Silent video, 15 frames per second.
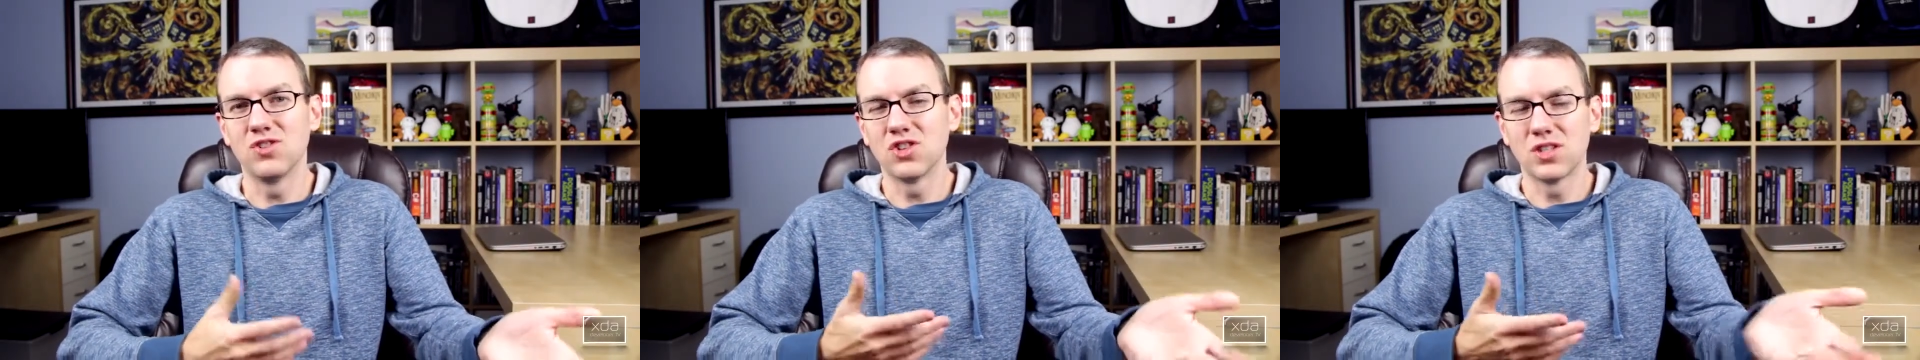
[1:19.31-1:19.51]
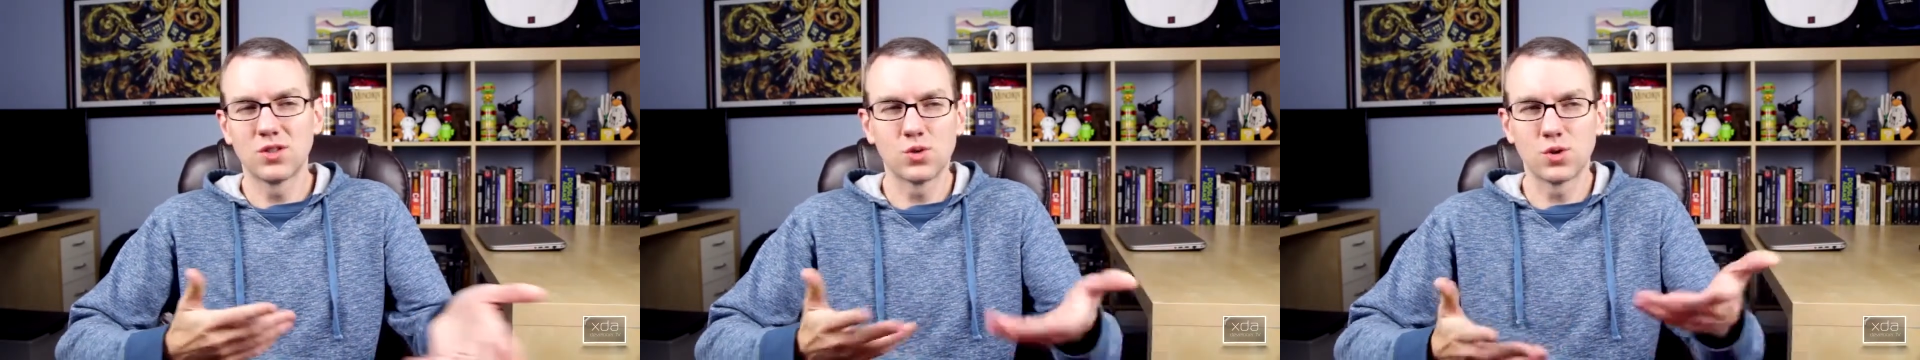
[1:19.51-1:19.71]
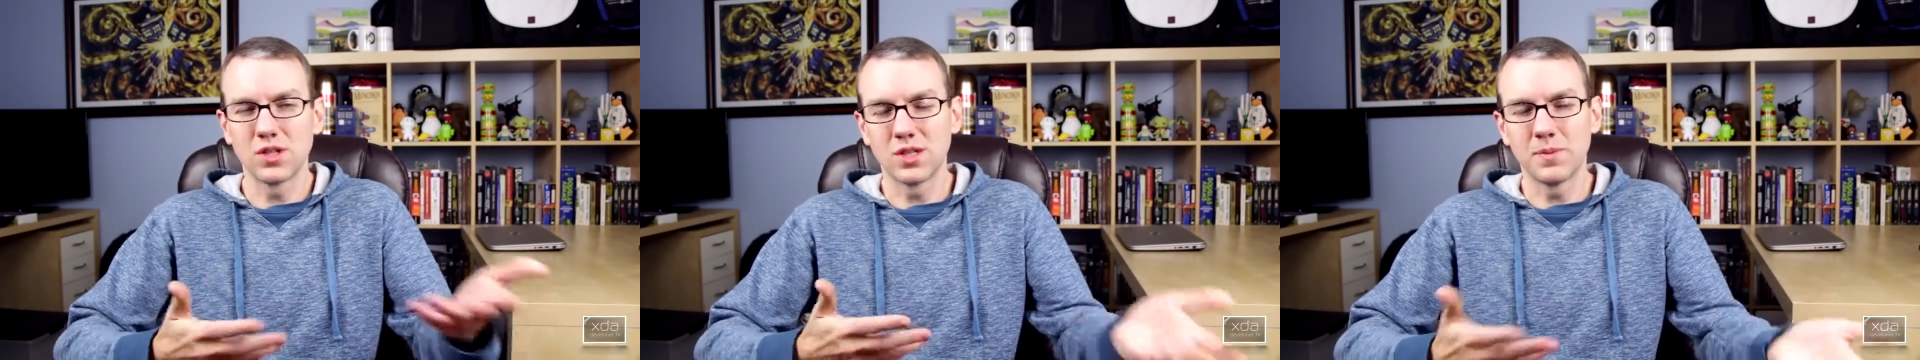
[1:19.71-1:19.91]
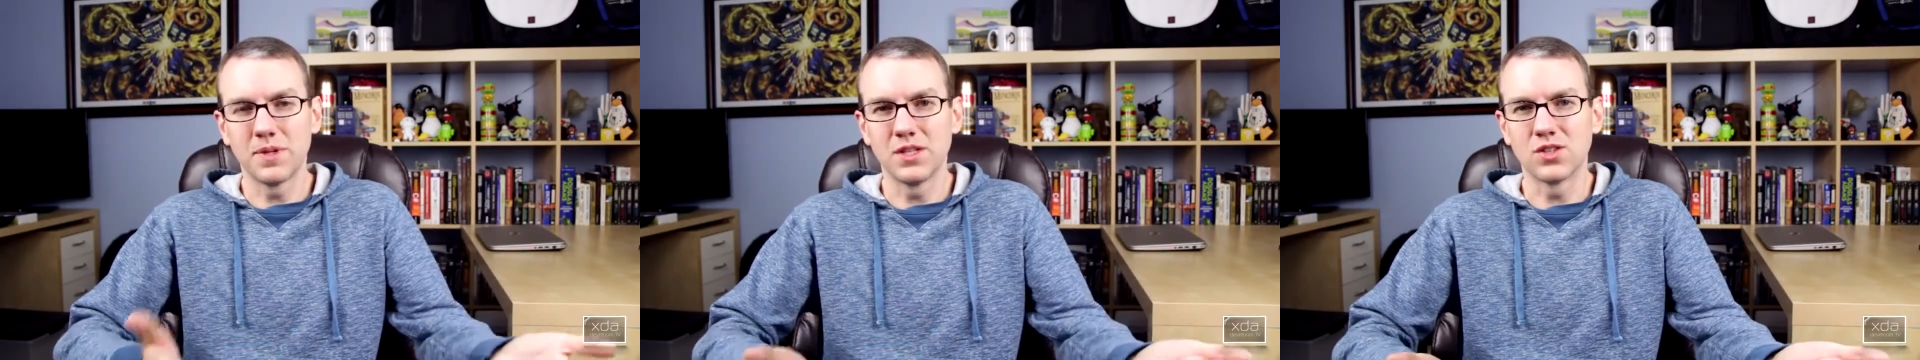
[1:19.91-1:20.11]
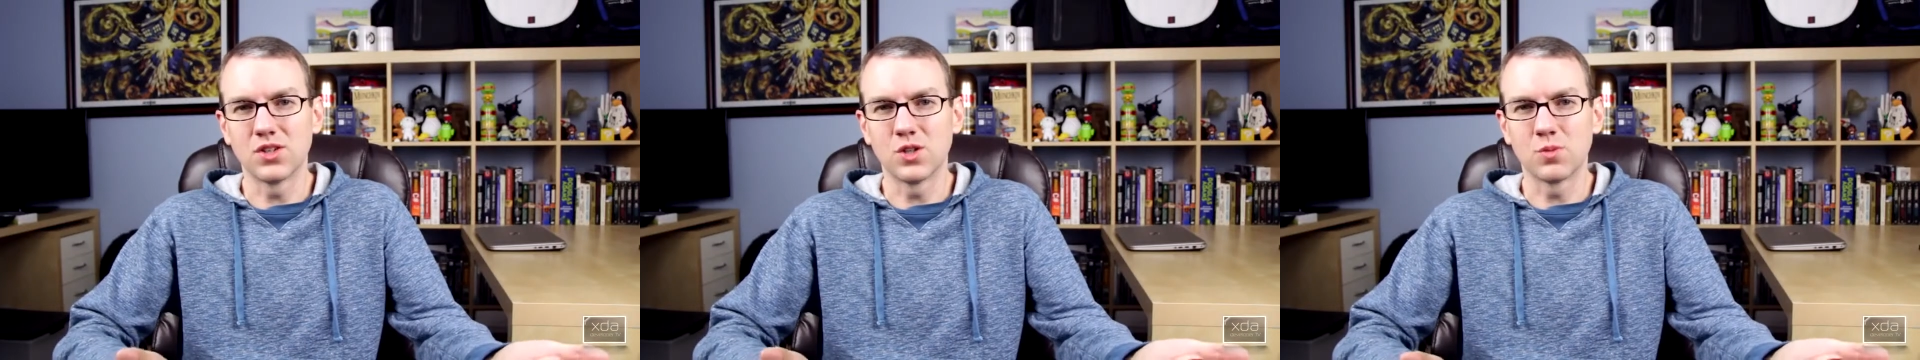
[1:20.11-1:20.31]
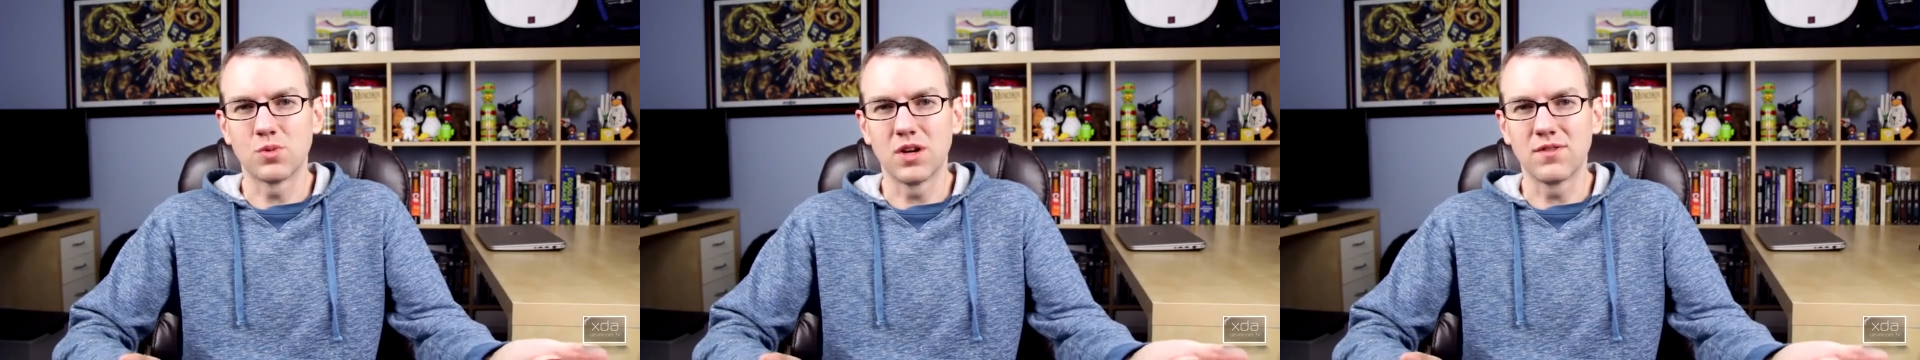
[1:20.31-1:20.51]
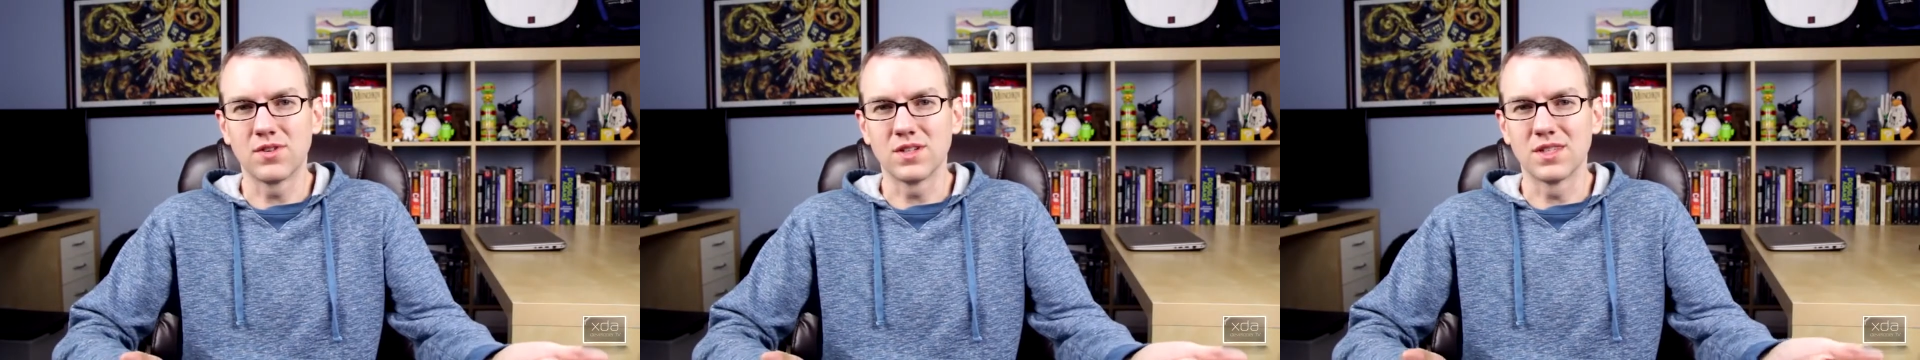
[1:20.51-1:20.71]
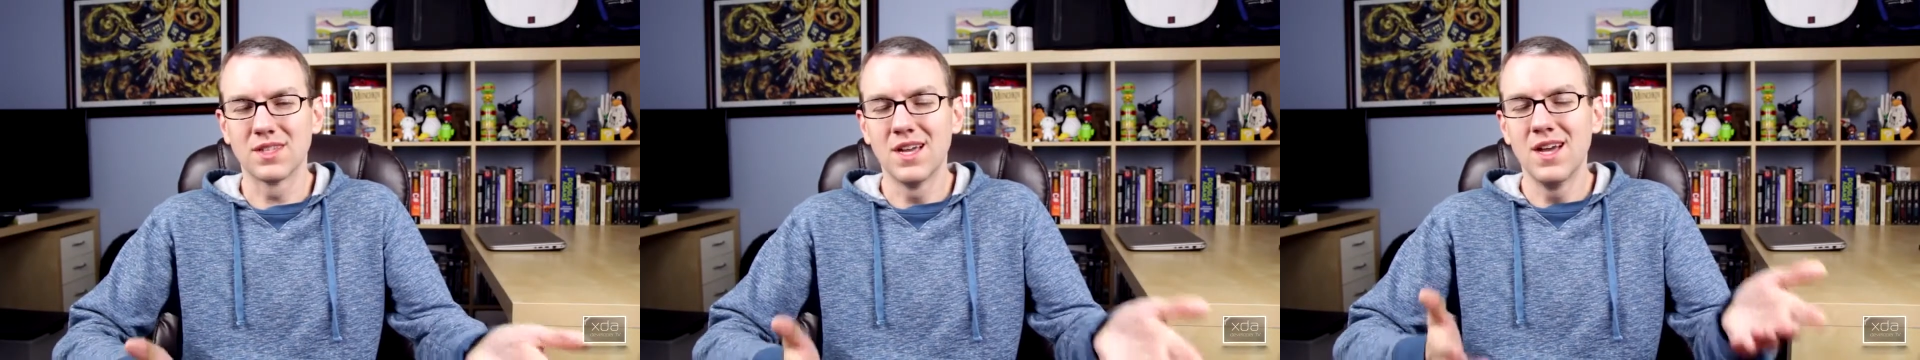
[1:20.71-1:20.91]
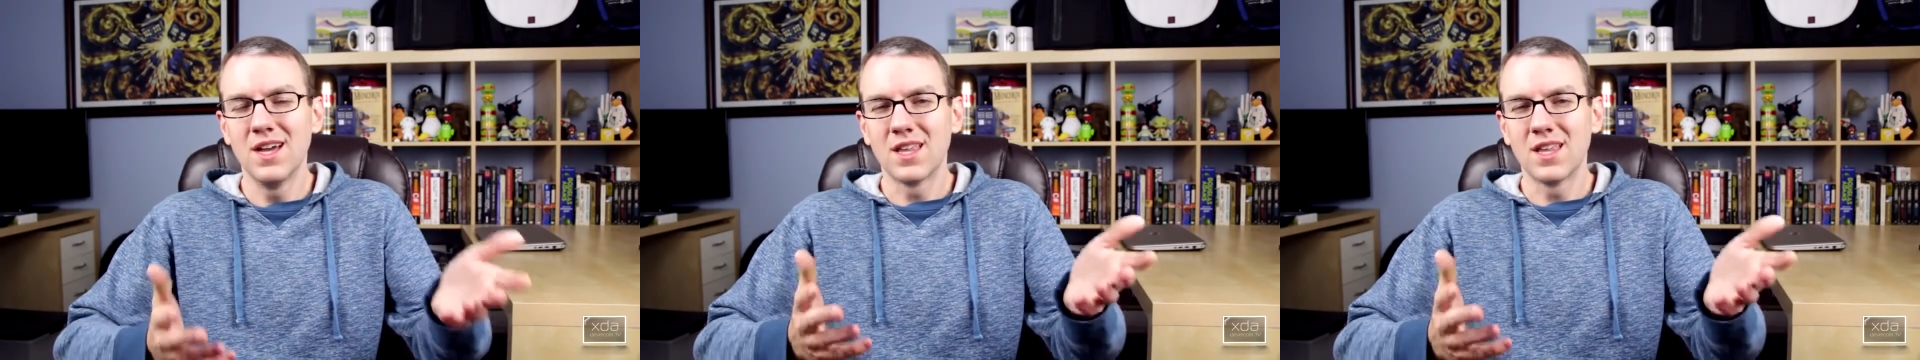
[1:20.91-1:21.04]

Just sort of depends on your preference.